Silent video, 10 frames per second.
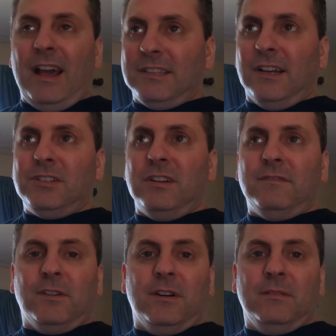and not touch it
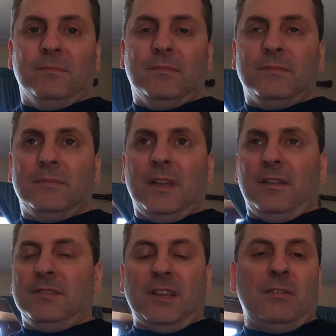for,
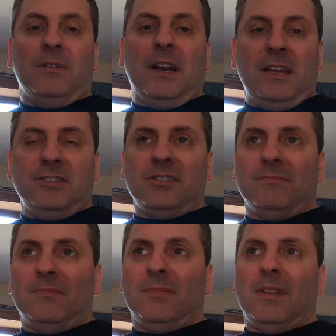say, 3 days.
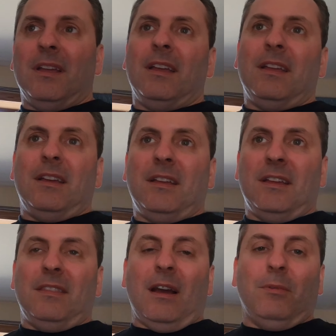
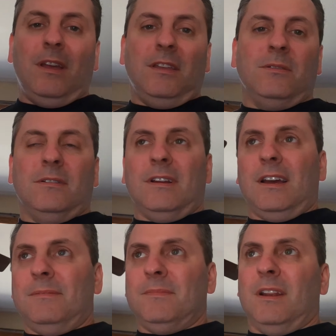And that way
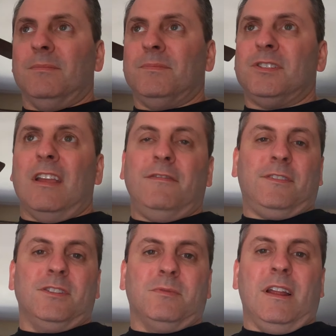you're, safe,
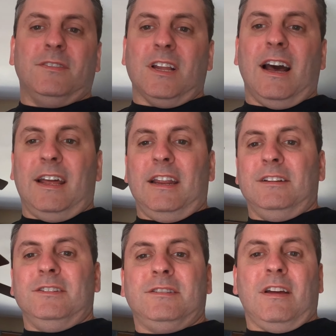because whatever's on it
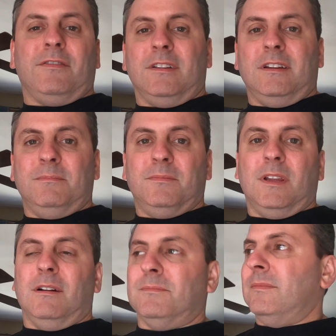is definitely,
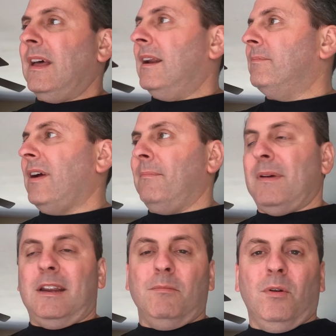not a problem
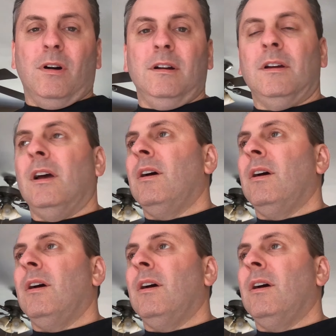anymore.